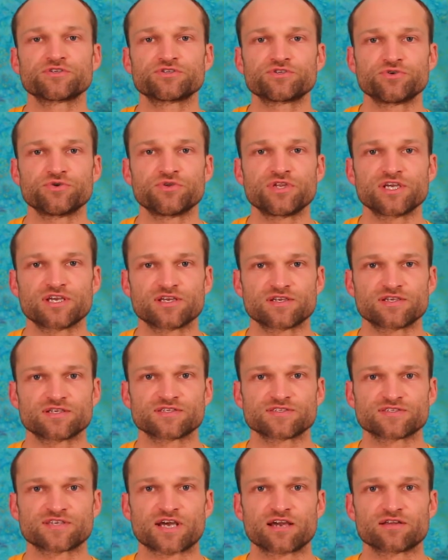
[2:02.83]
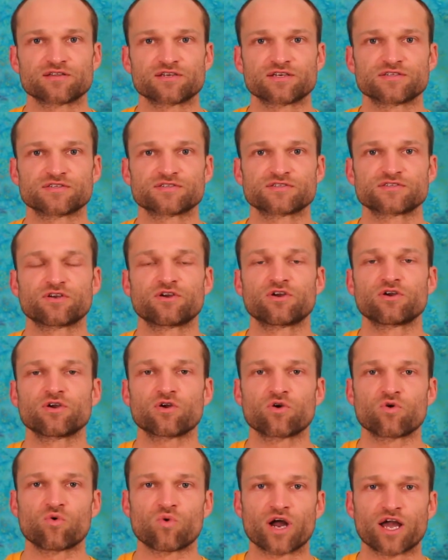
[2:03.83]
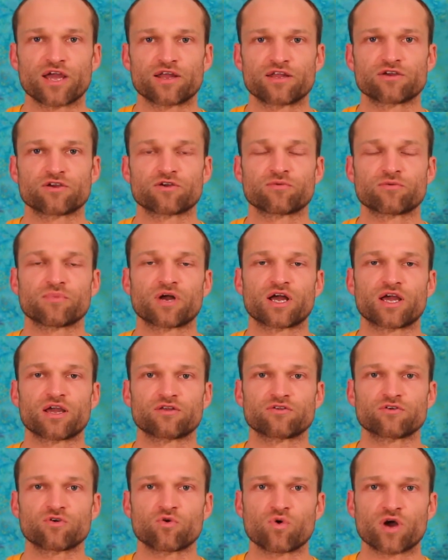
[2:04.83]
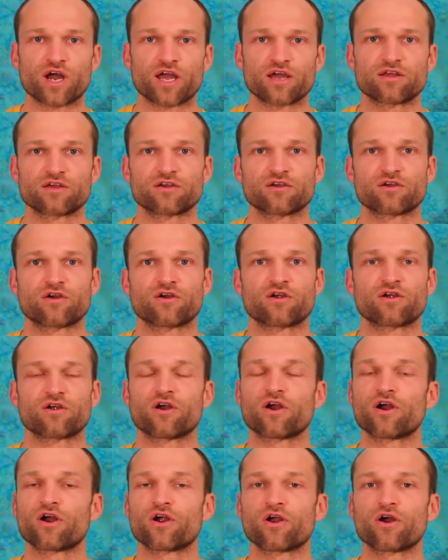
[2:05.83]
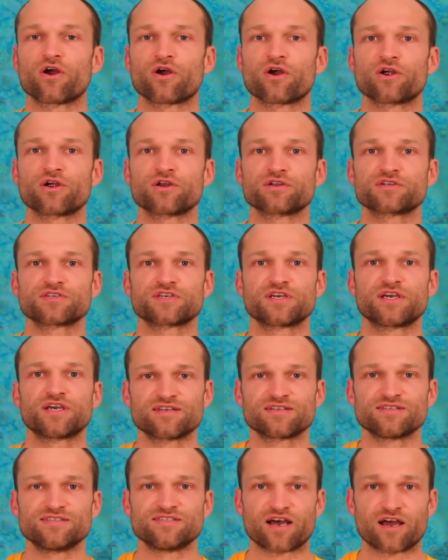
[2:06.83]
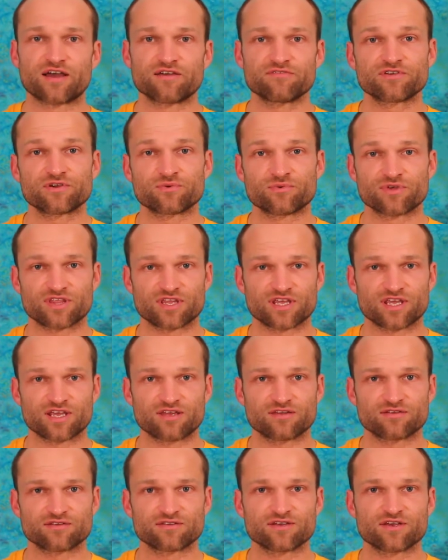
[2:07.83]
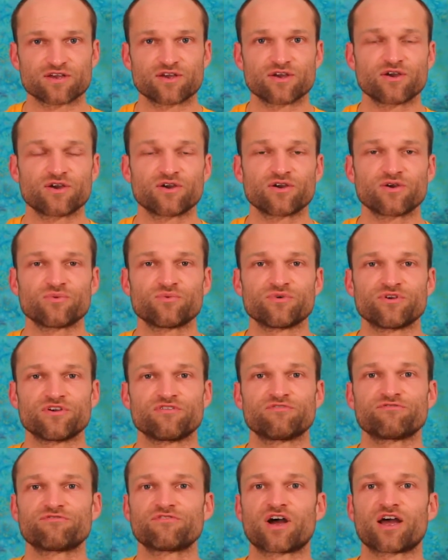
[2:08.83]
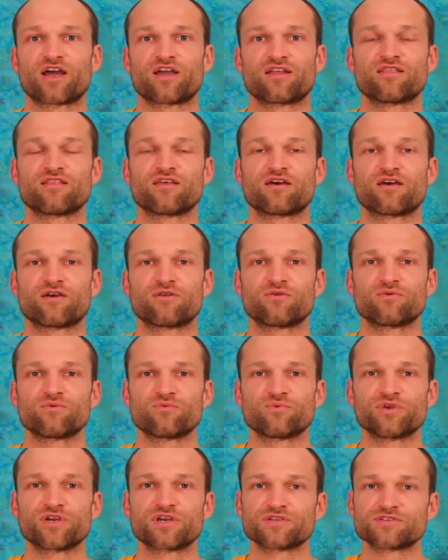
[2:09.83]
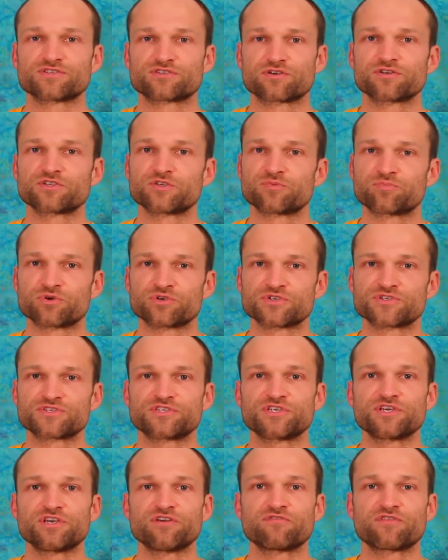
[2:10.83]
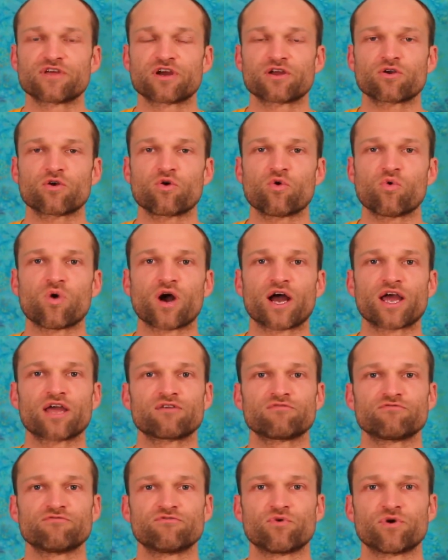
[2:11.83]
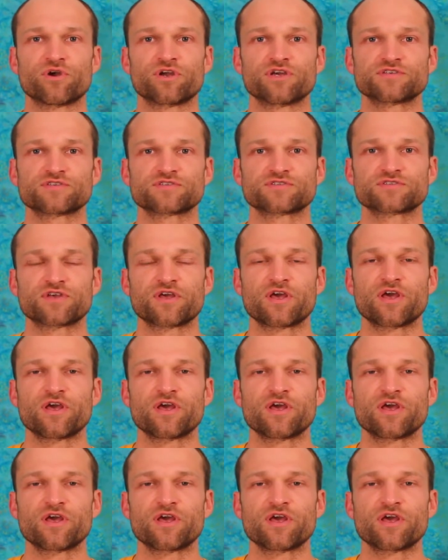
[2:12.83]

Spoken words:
tuning into silence, quieting our mind, quieting our heart, diving within, we find that we can start to perceive that quiet voice,